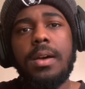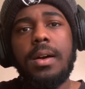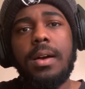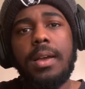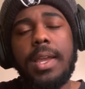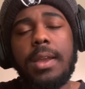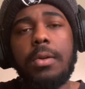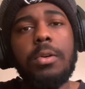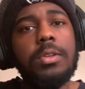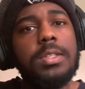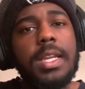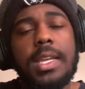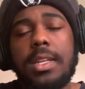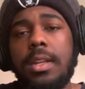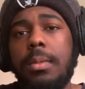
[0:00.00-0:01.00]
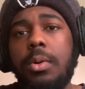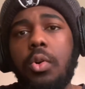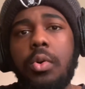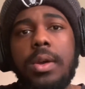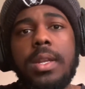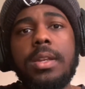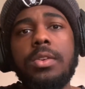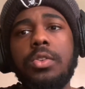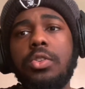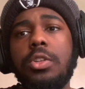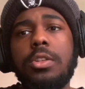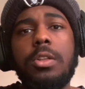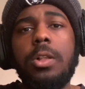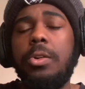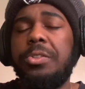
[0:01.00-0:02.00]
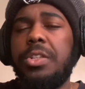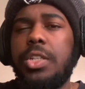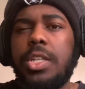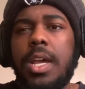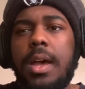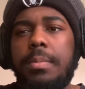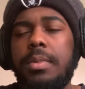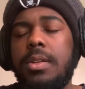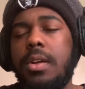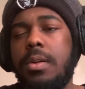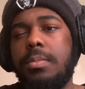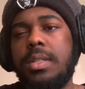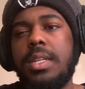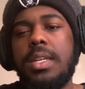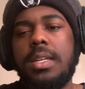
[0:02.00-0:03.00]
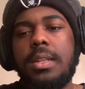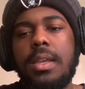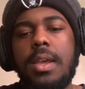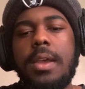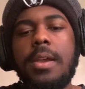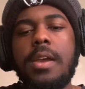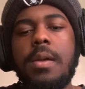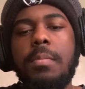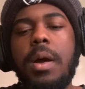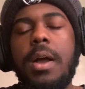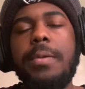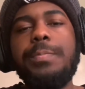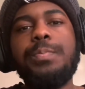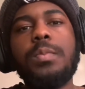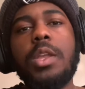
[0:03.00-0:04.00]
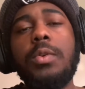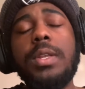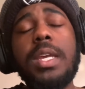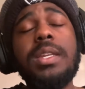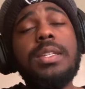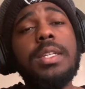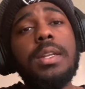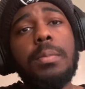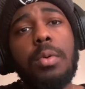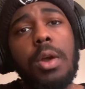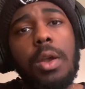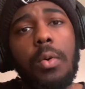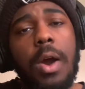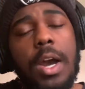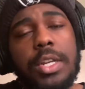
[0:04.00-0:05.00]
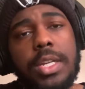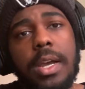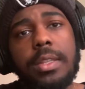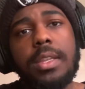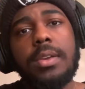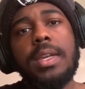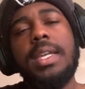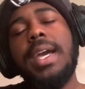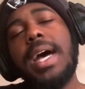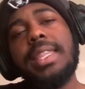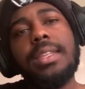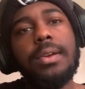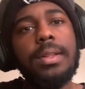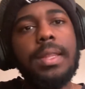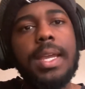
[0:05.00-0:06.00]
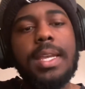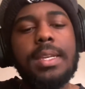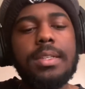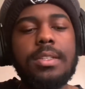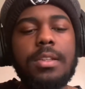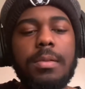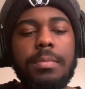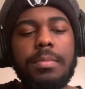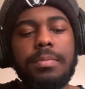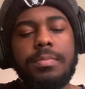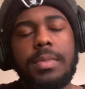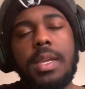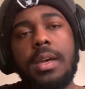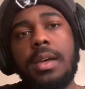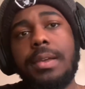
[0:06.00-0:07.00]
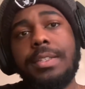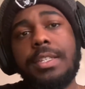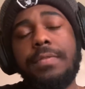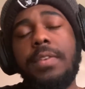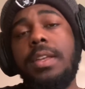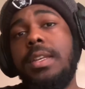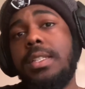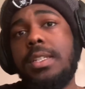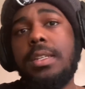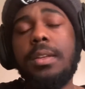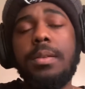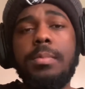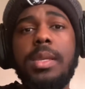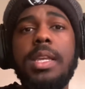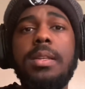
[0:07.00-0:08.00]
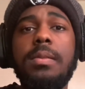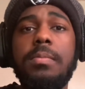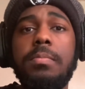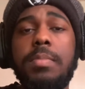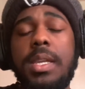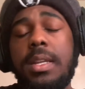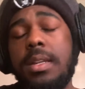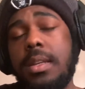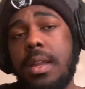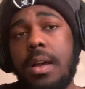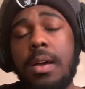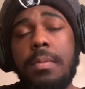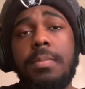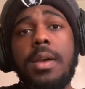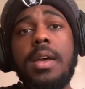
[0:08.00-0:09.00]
heroes that end up quitting or just closing shop, you know what I'm saying? But we did see the boy Wash out there. He got there late. Some civilians ended up getting beaten up,